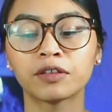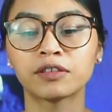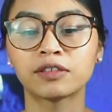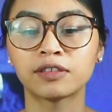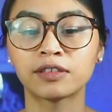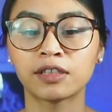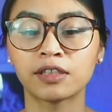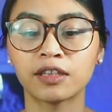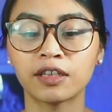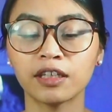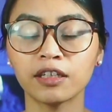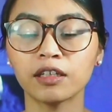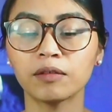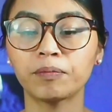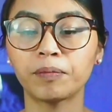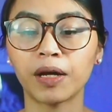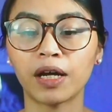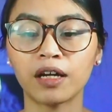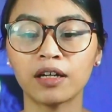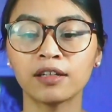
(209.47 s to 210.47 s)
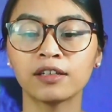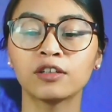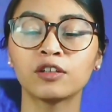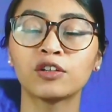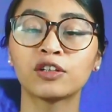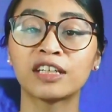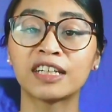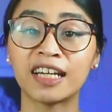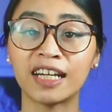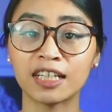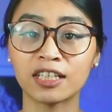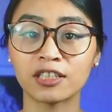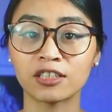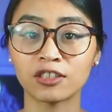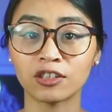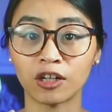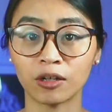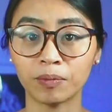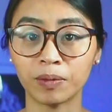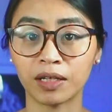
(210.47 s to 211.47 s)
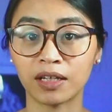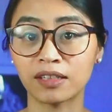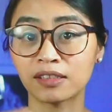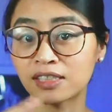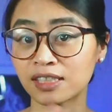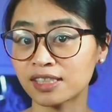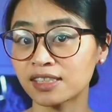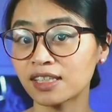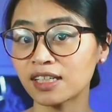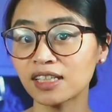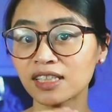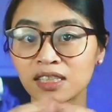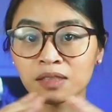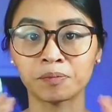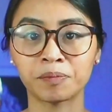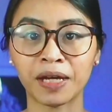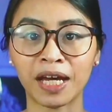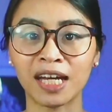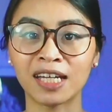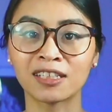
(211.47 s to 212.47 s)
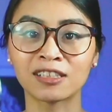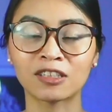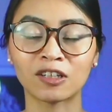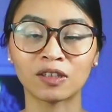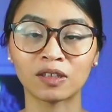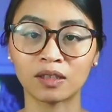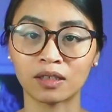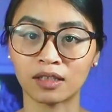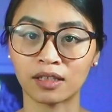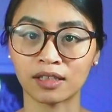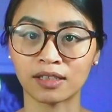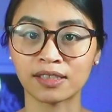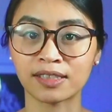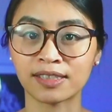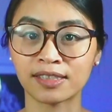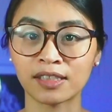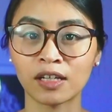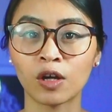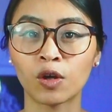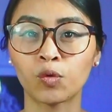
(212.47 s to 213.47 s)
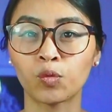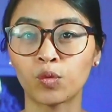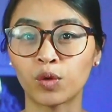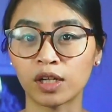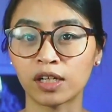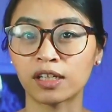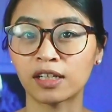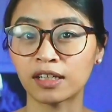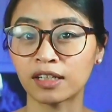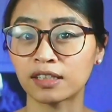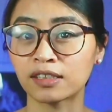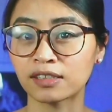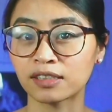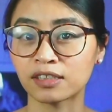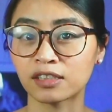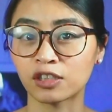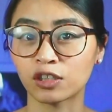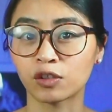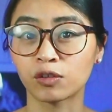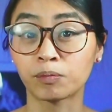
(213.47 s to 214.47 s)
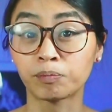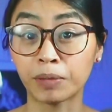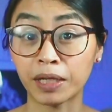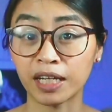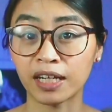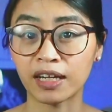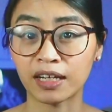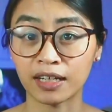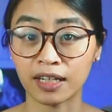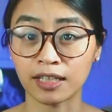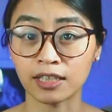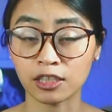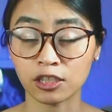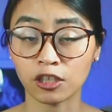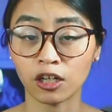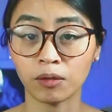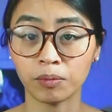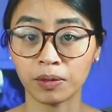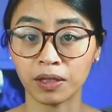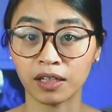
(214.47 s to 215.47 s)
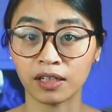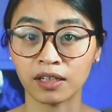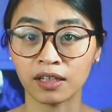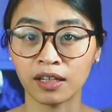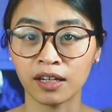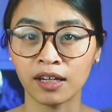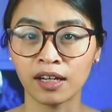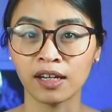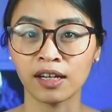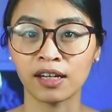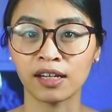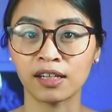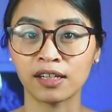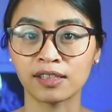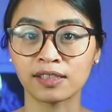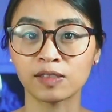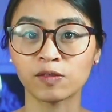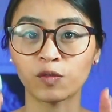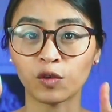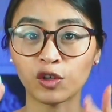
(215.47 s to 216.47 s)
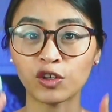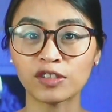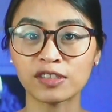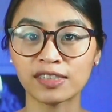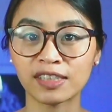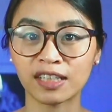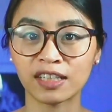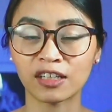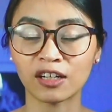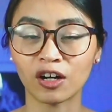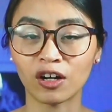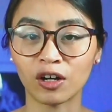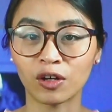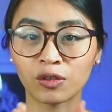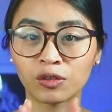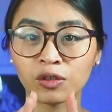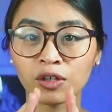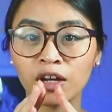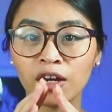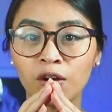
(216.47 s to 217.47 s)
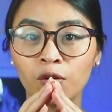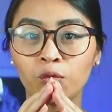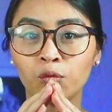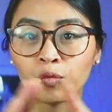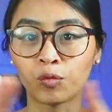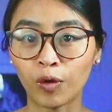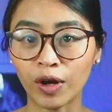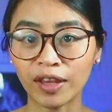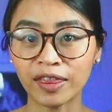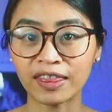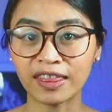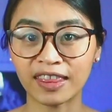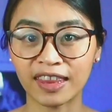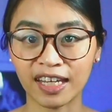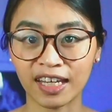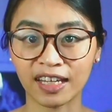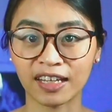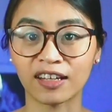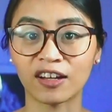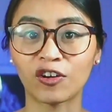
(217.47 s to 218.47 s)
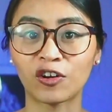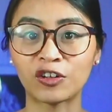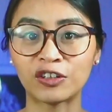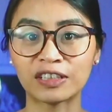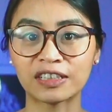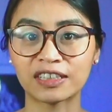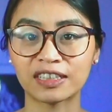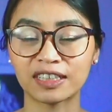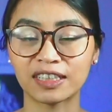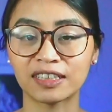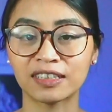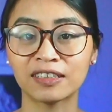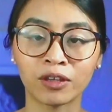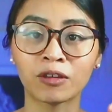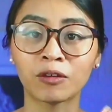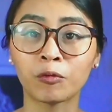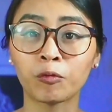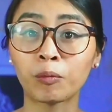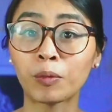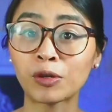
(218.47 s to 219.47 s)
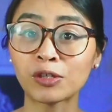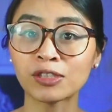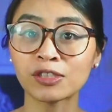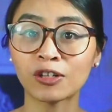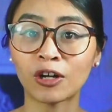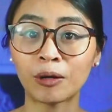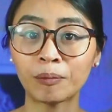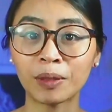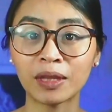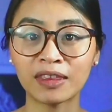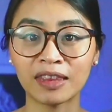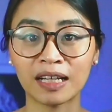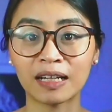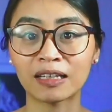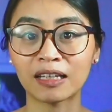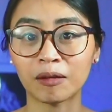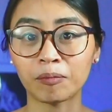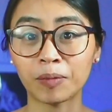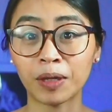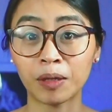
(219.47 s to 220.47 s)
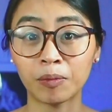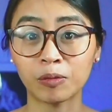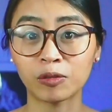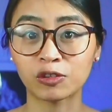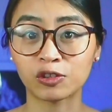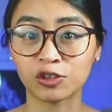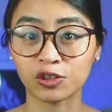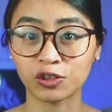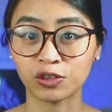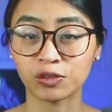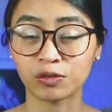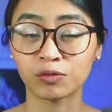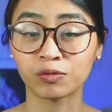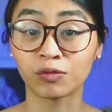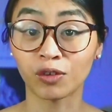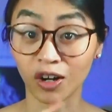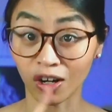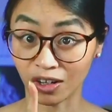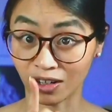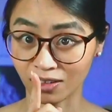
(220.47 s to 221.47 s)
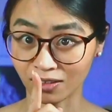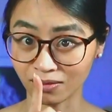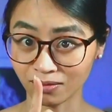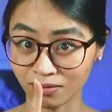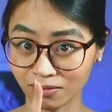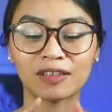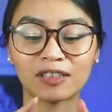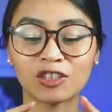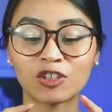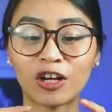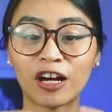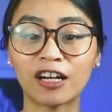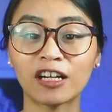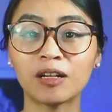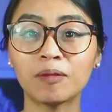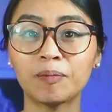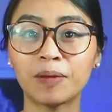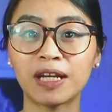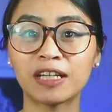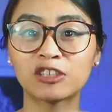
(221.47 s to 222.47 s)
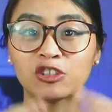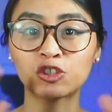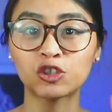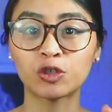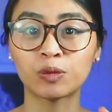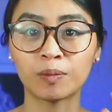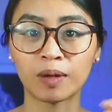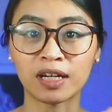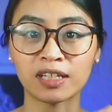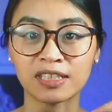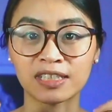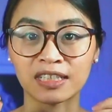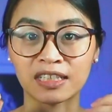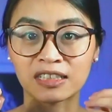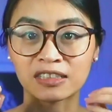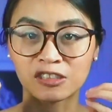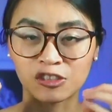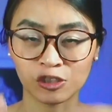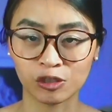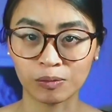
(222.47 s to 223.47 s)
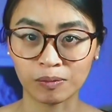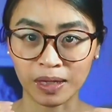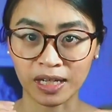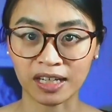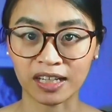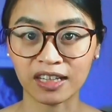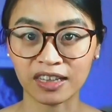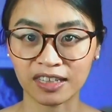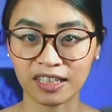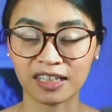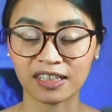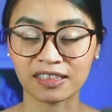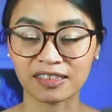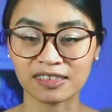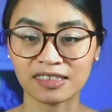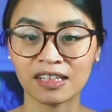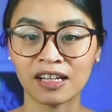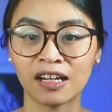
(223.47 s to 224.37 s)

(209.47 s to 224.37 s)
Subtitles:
to think about your niche topic, just to expand on this, what it is to be a niche topic, it is focusing on one thing only. The most common thing that people do wrong, trying to be too much in too many things.